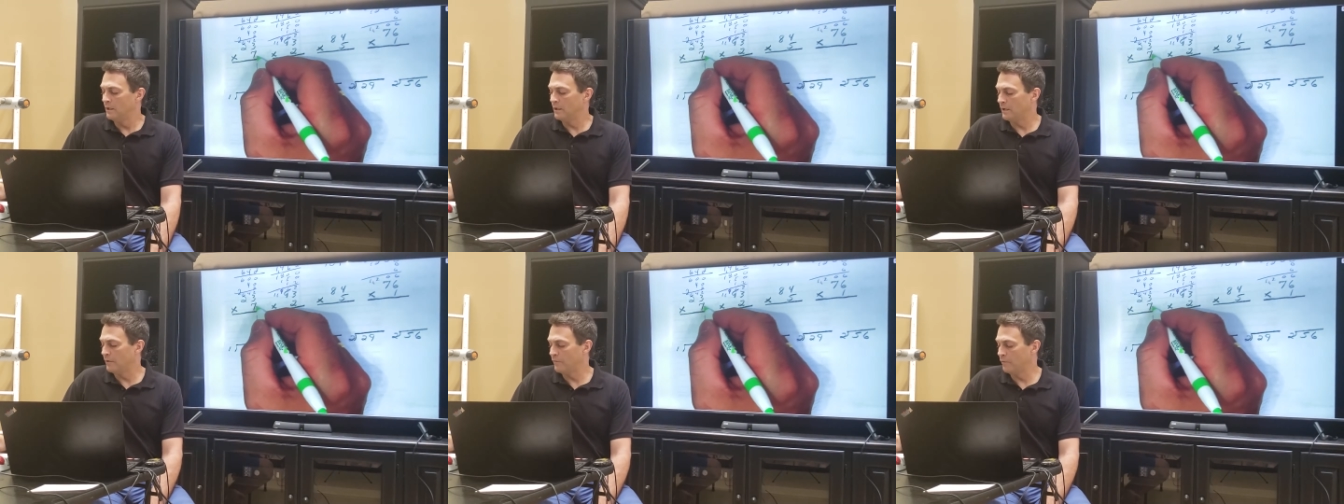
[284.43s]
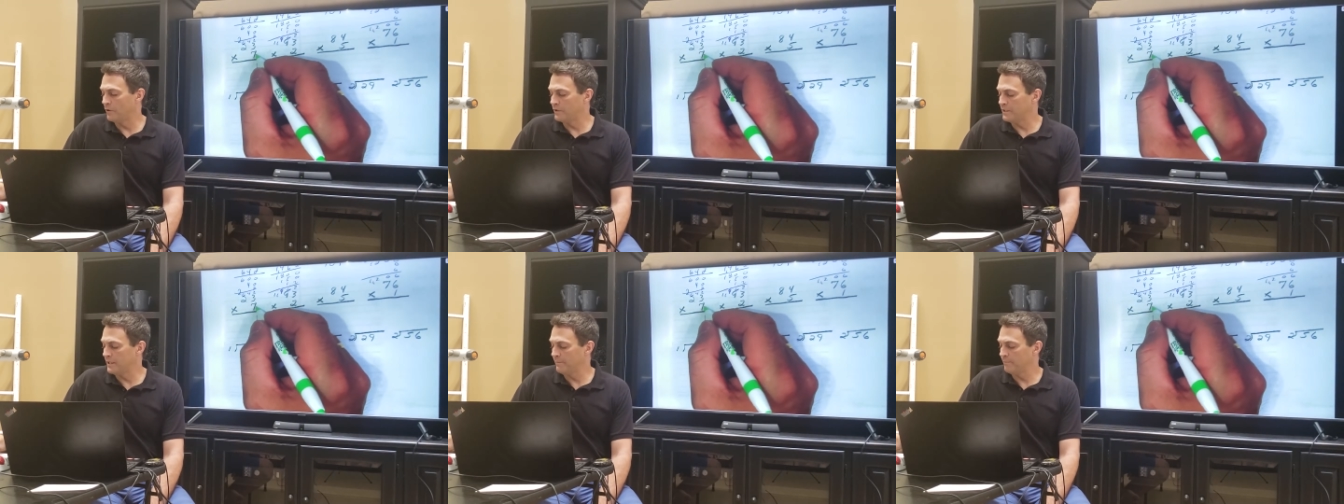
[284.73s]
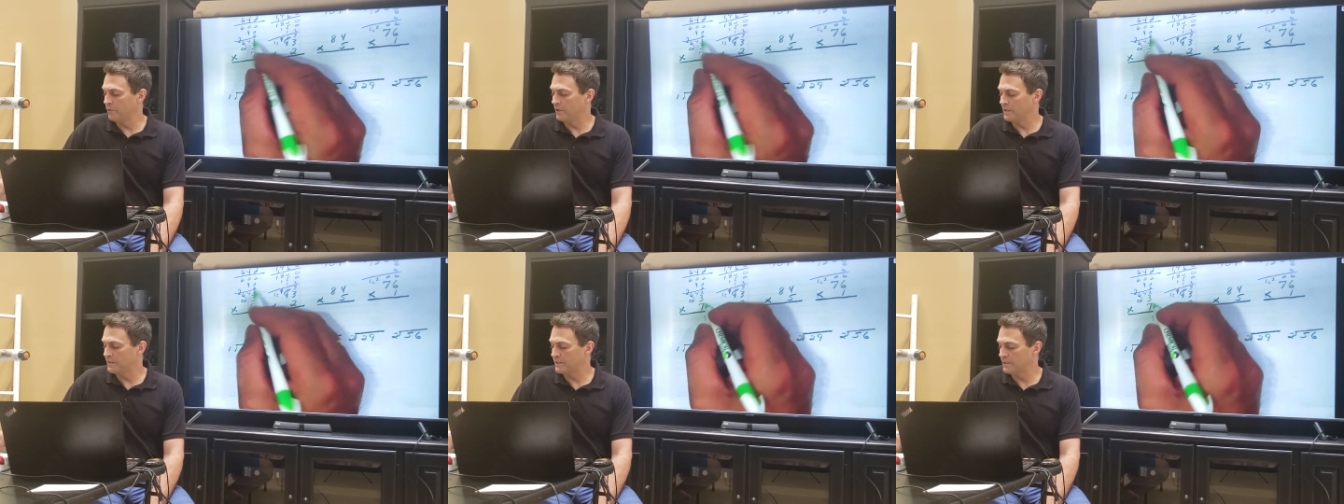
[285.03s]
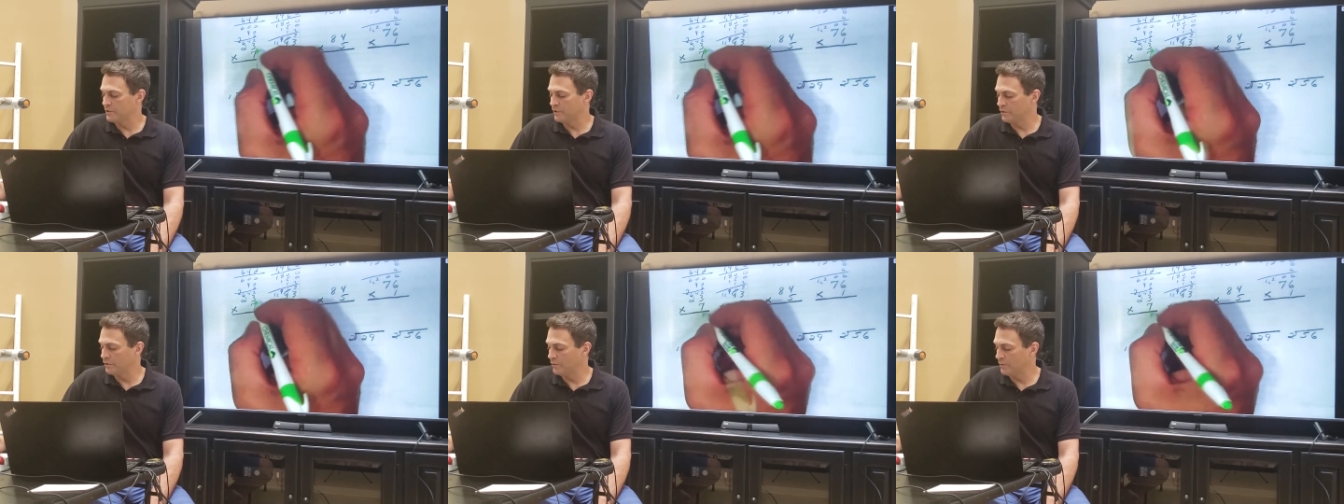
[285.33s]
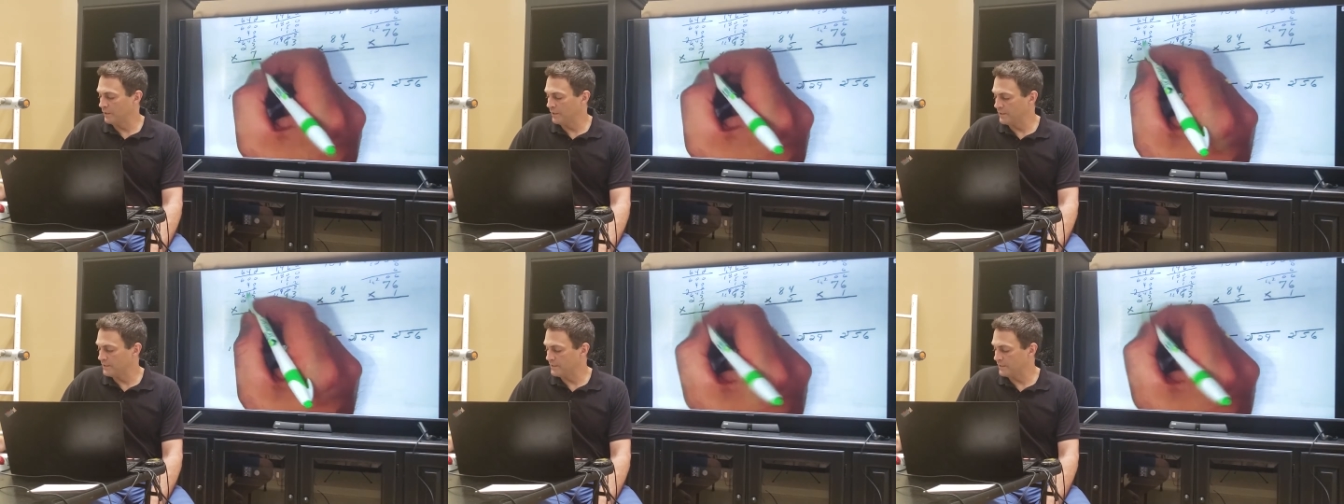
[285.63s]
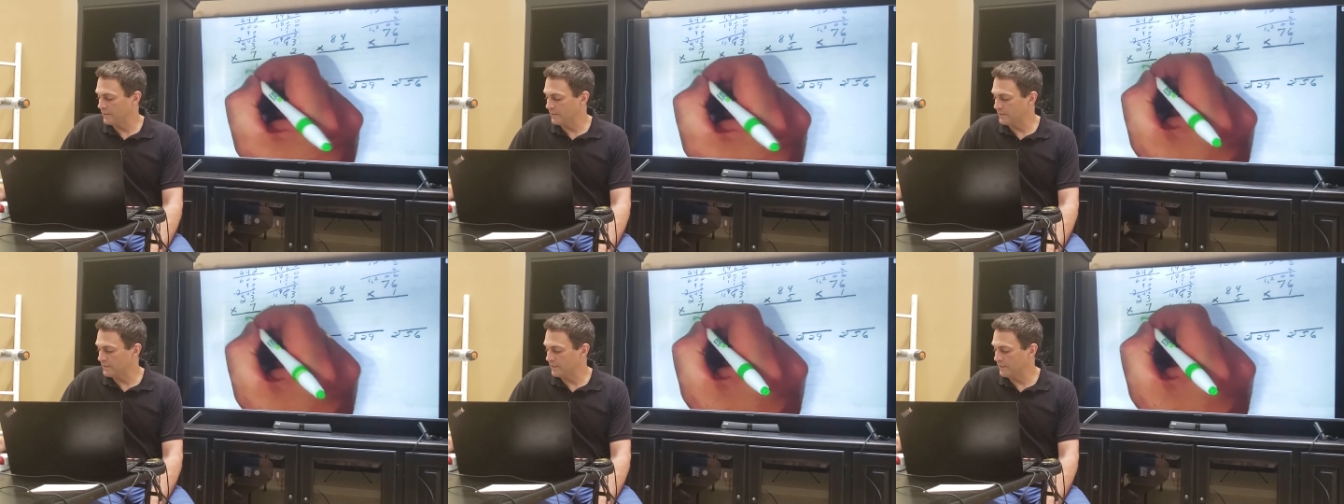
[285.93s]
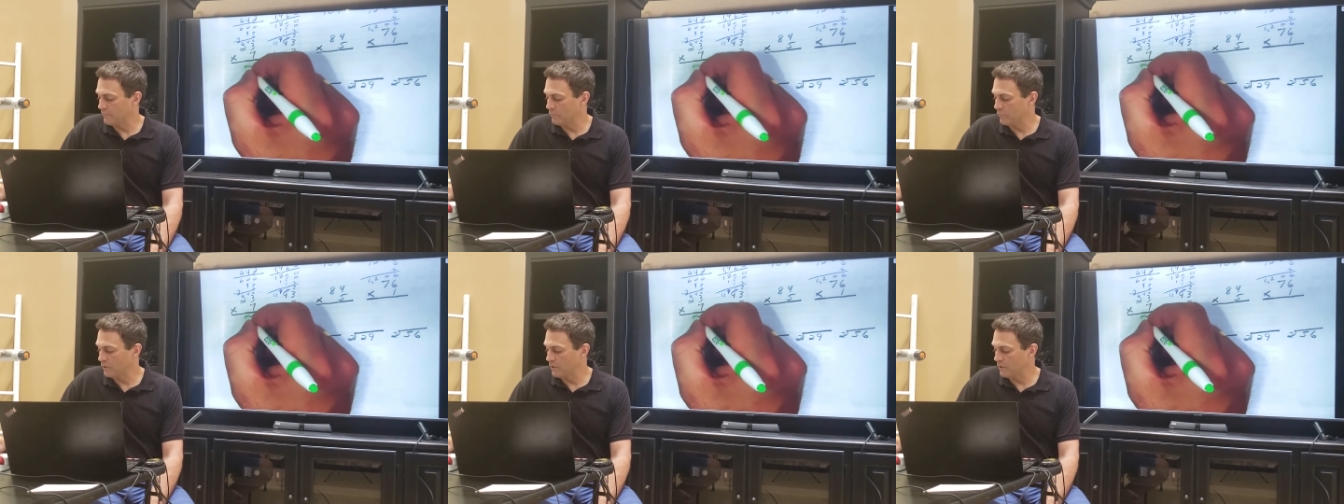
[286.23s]
14 plus 2 is
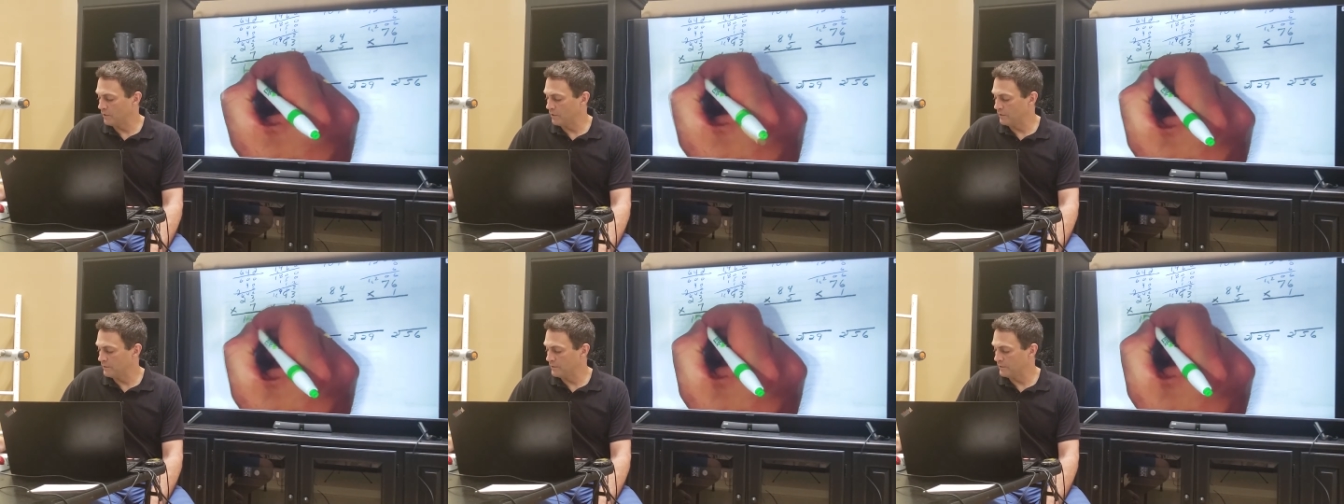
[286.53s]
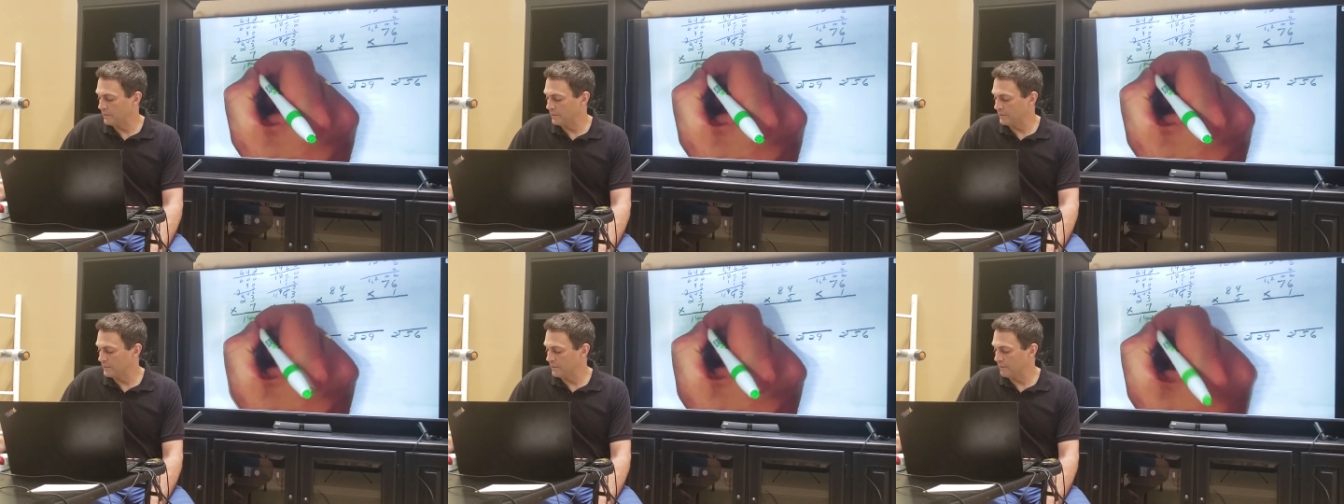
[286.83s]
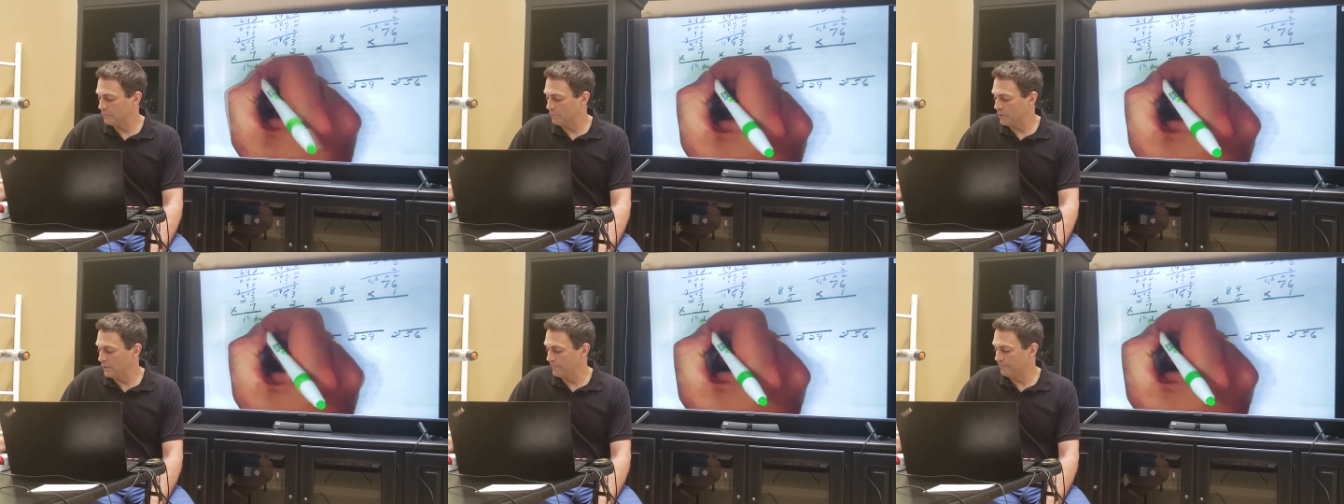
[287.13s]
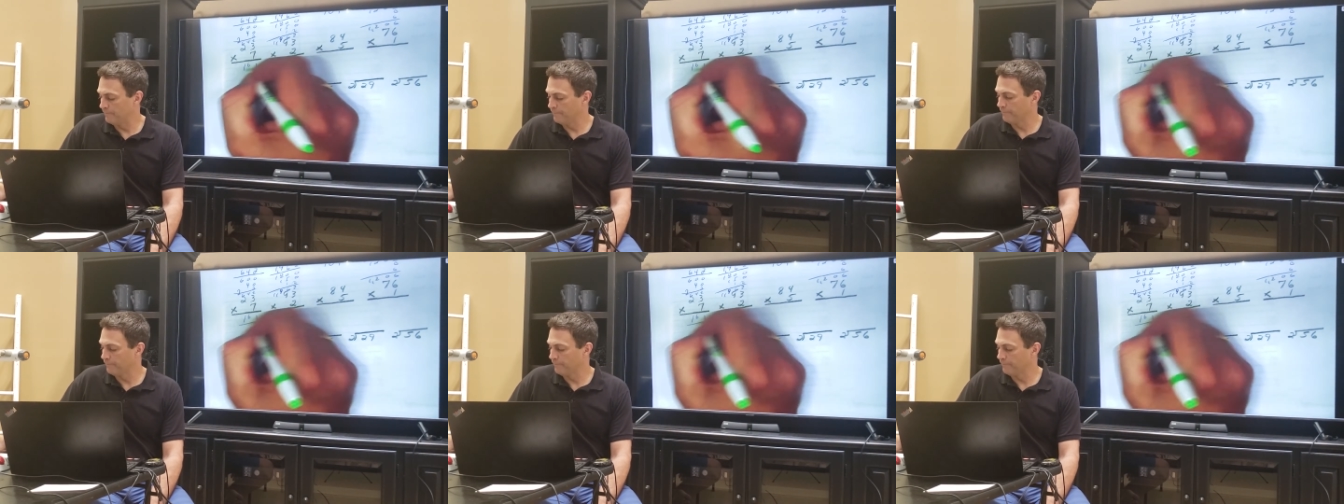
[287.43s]
16, 161.